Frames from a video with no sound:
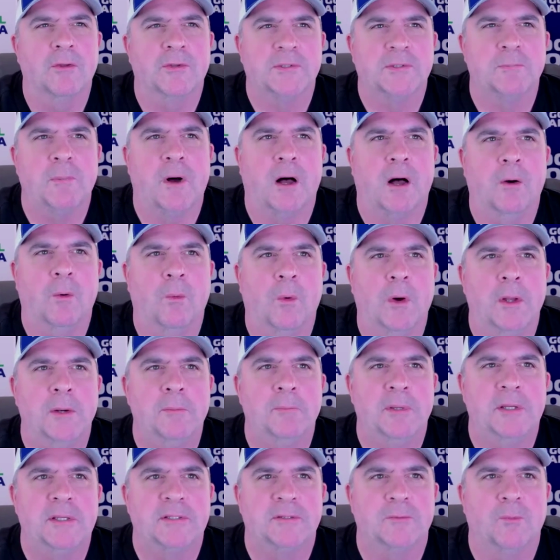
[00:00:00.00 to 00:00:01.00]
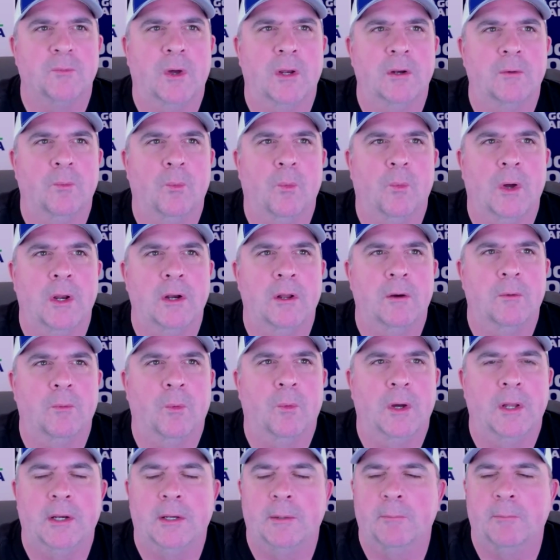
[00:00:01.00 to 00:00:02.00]
small one business,
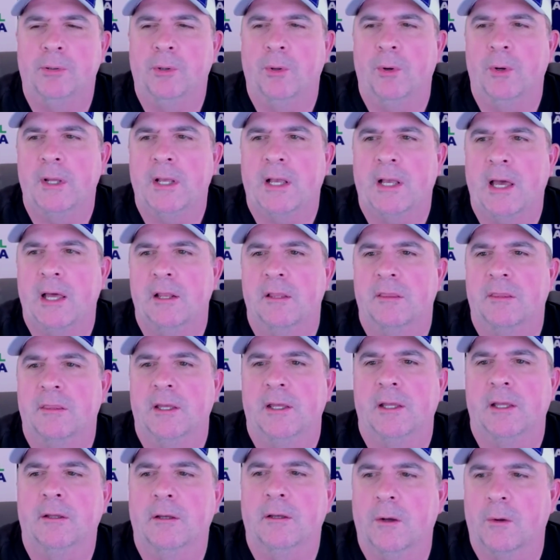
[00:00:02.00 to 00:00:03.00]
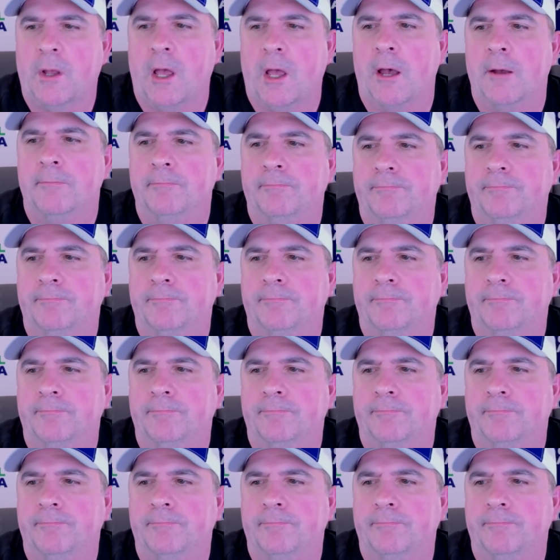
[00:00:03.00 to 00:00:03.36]
one employee kind of thing. Okay.